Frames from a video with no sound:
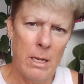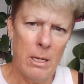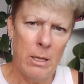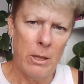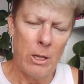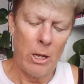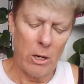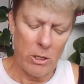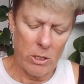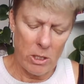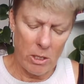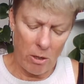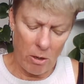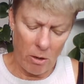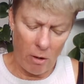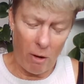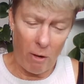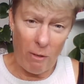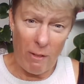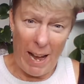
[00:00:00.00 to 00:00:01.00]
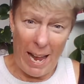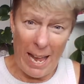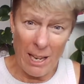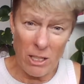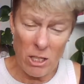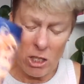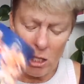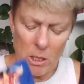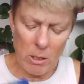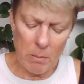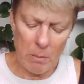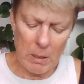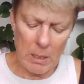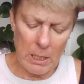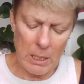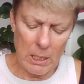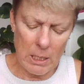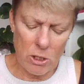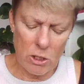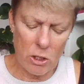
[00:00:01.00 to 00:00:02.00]
Those that are around him in
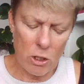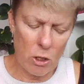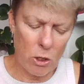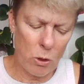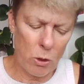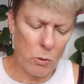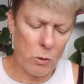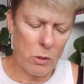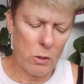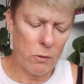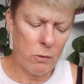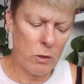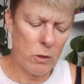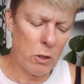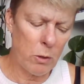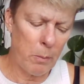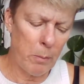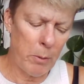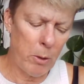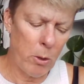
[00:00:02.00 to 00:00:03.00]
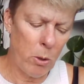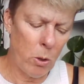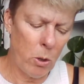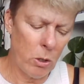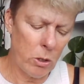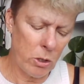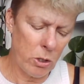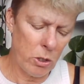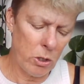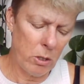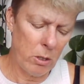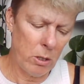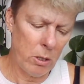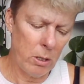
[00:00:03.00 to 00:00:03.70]
his circles of support.